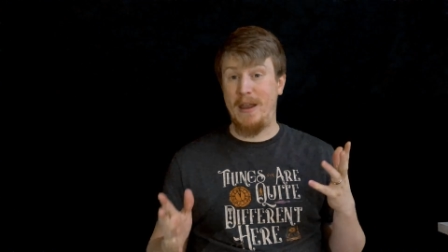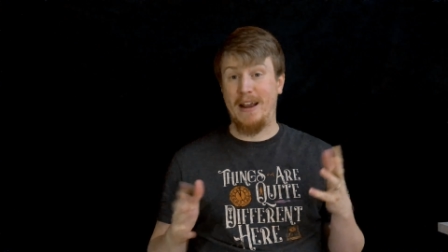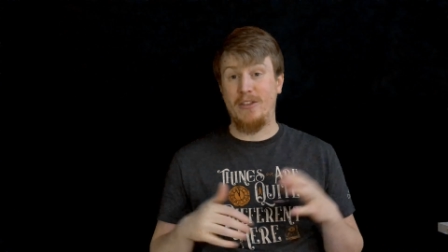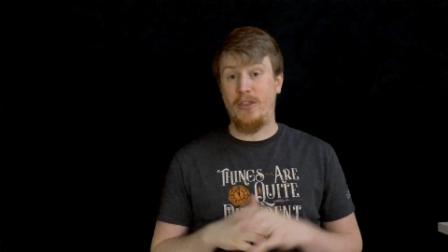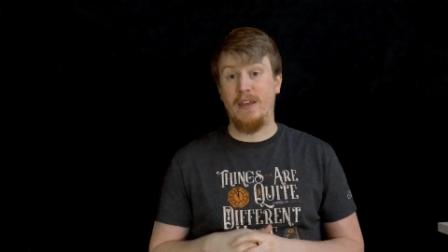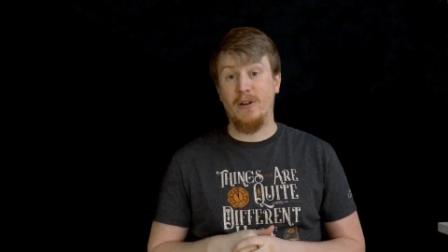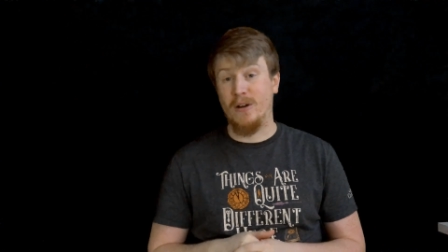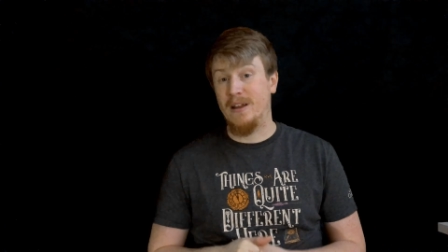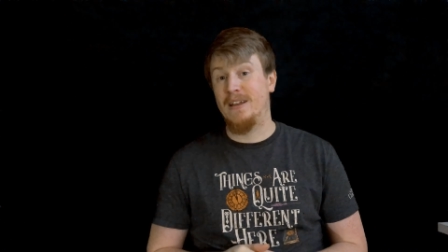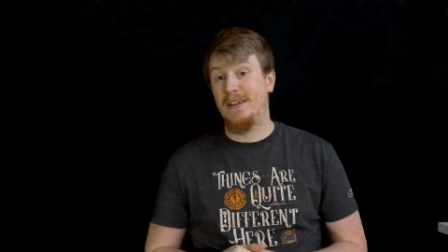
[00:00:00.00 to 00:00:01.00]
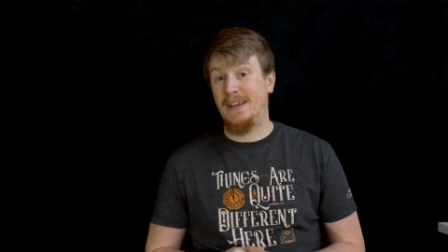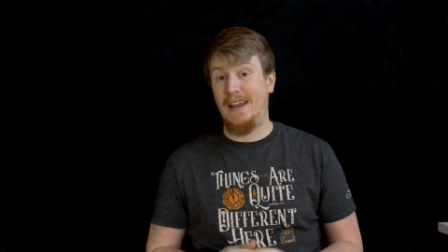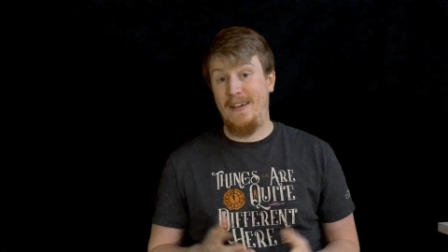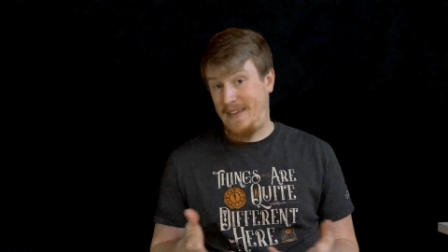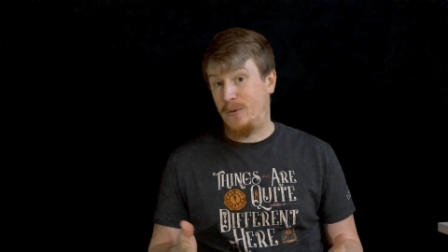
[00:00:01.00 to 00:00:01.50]
back in the theater,
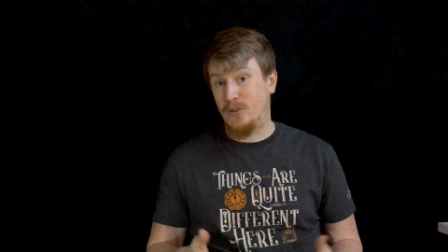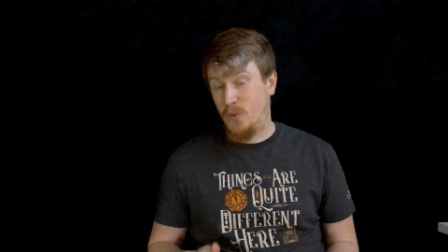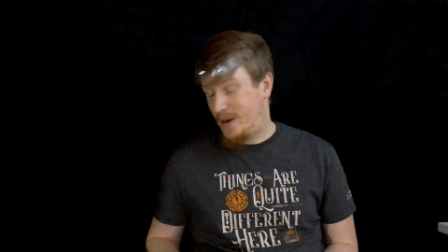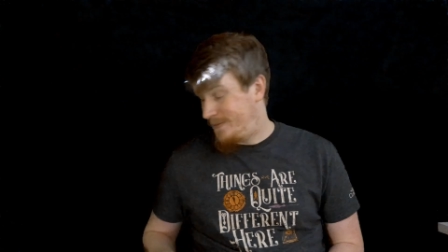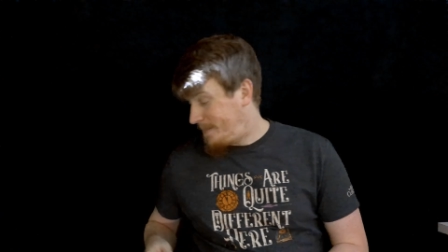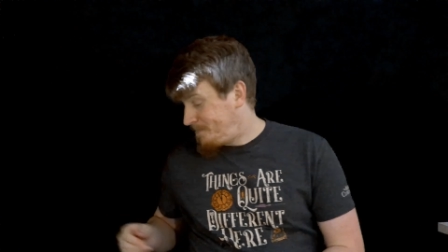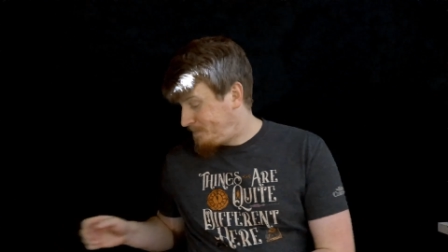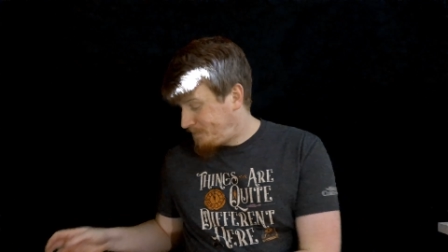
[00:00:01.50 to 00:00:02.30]
and that was one of them.